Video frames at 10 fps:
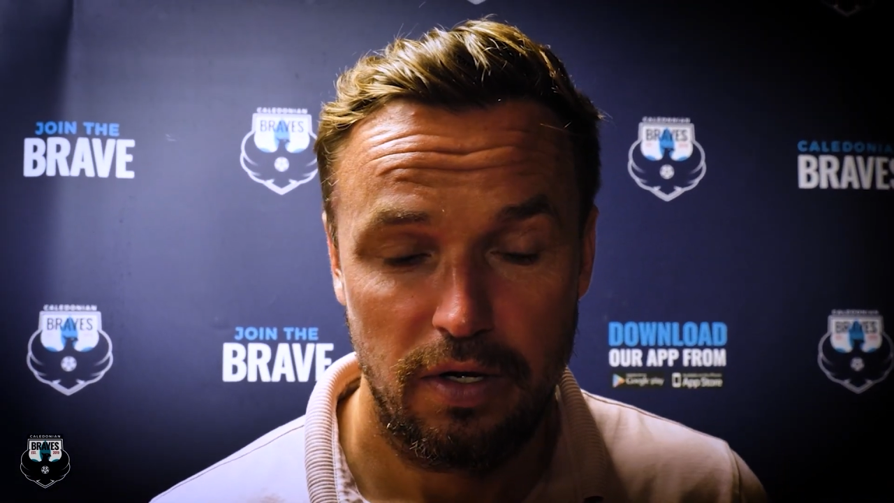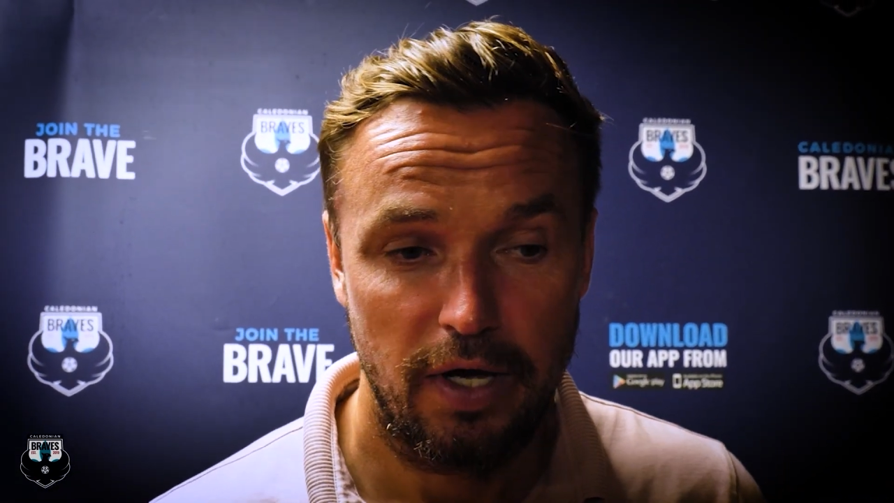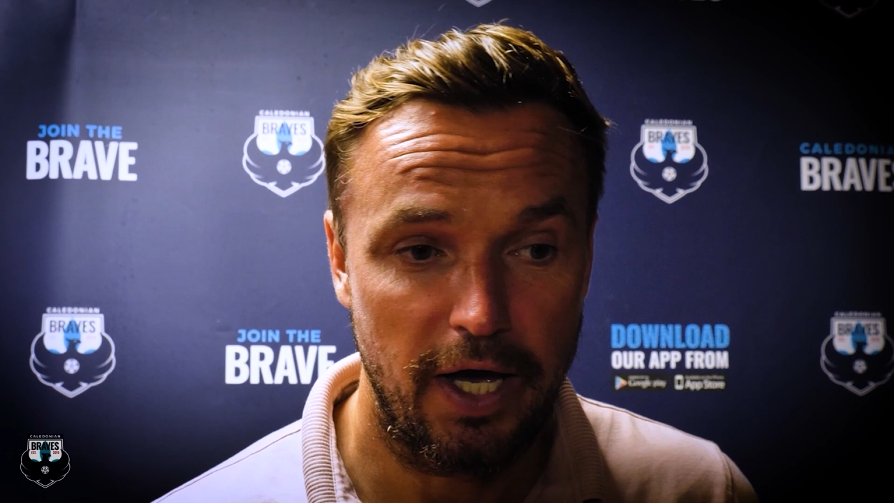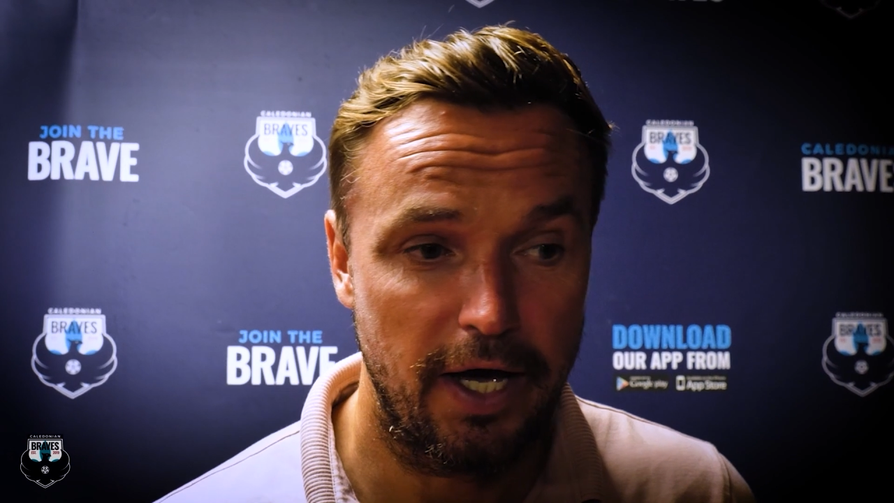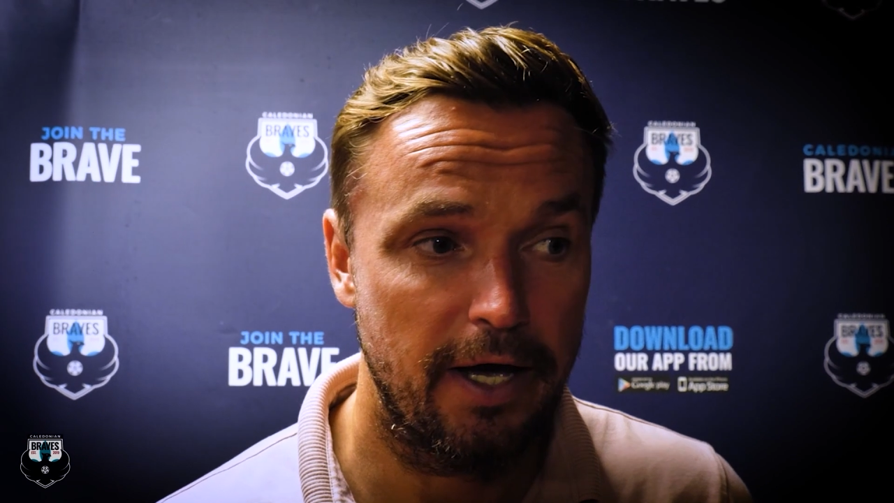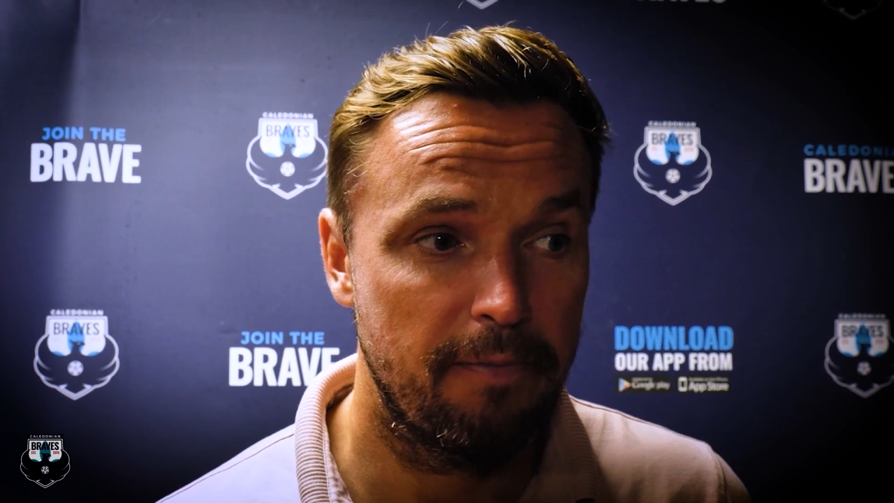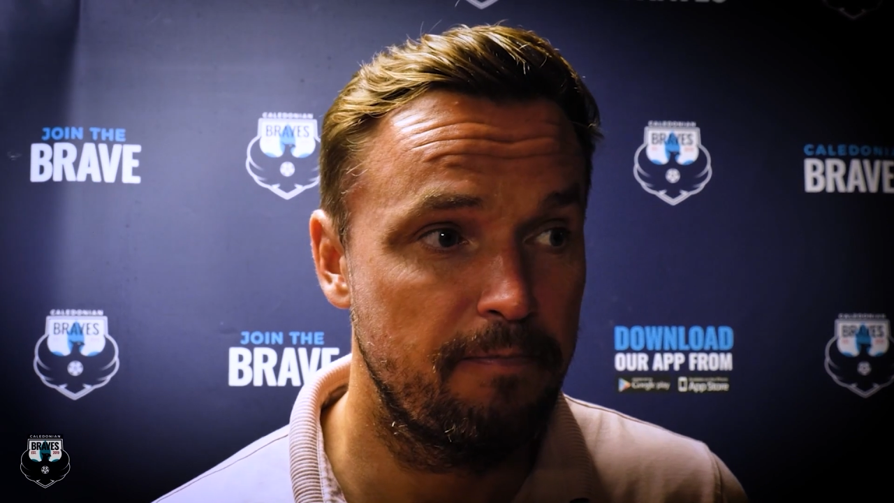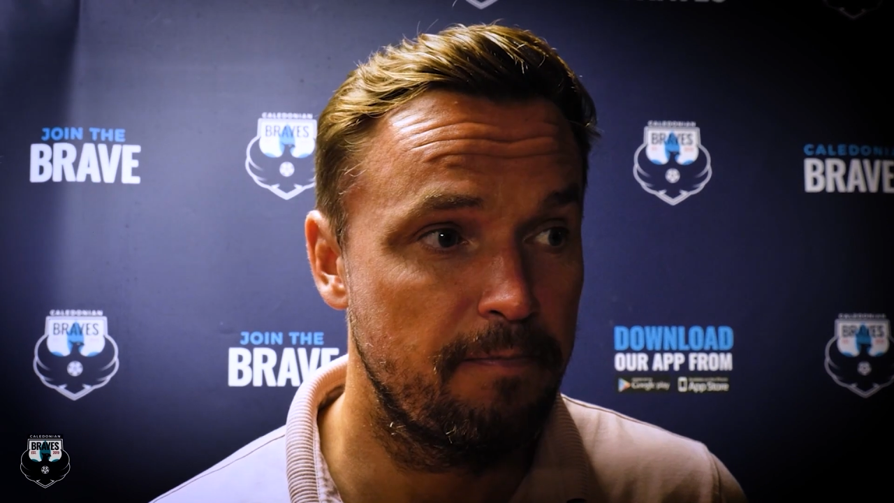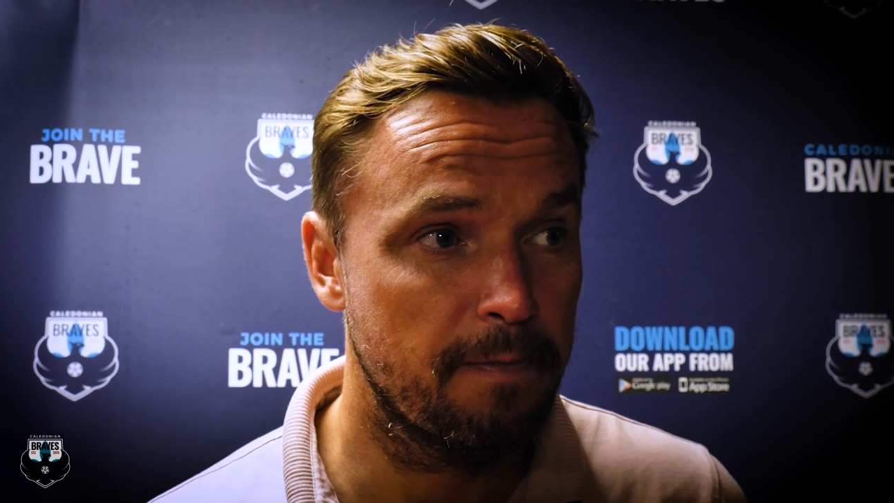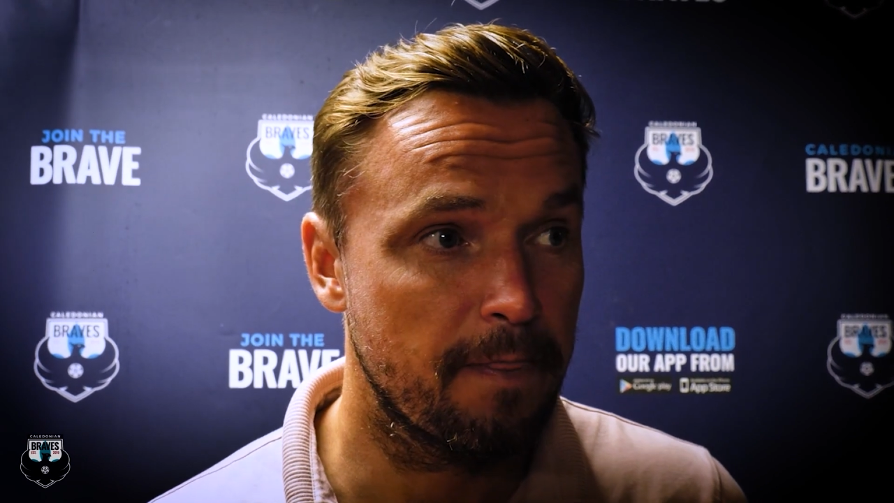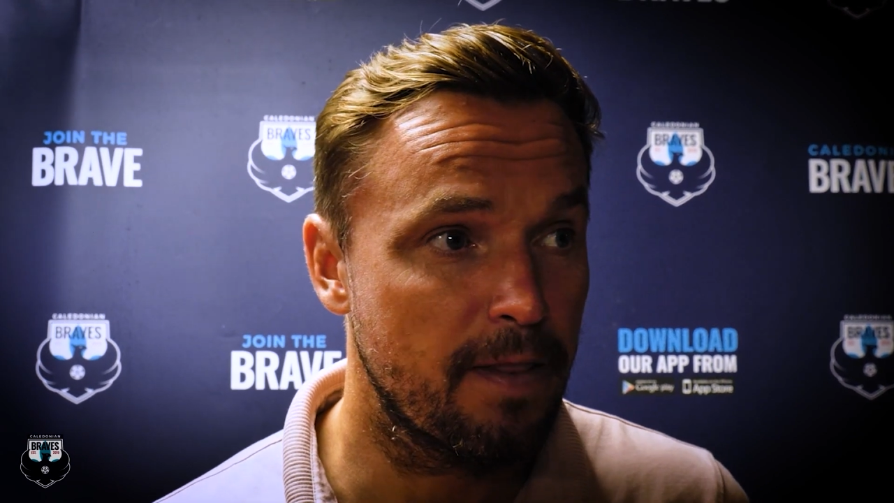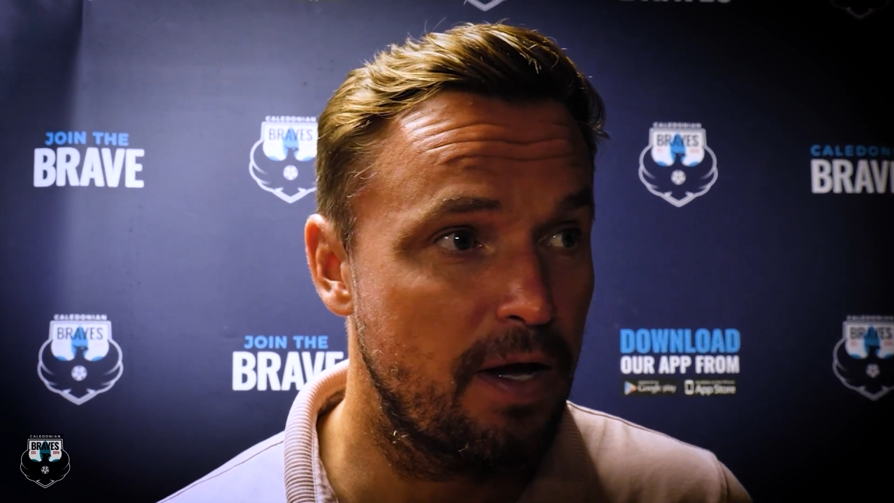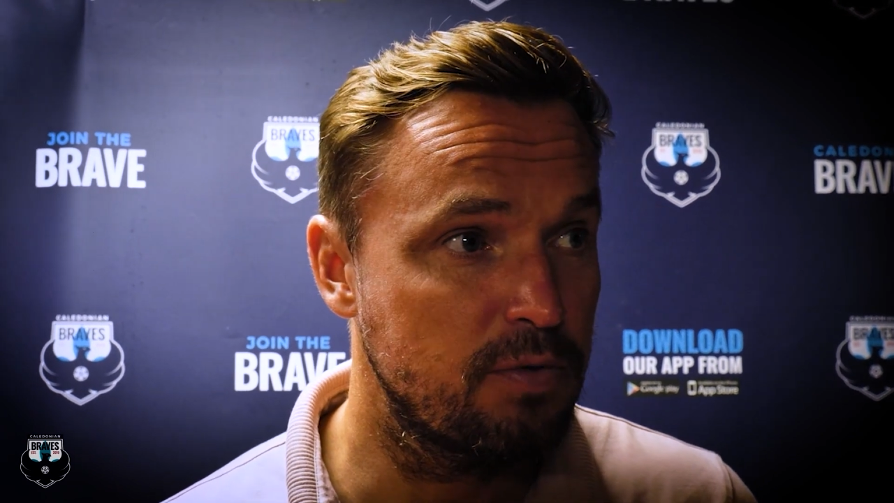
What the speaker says: It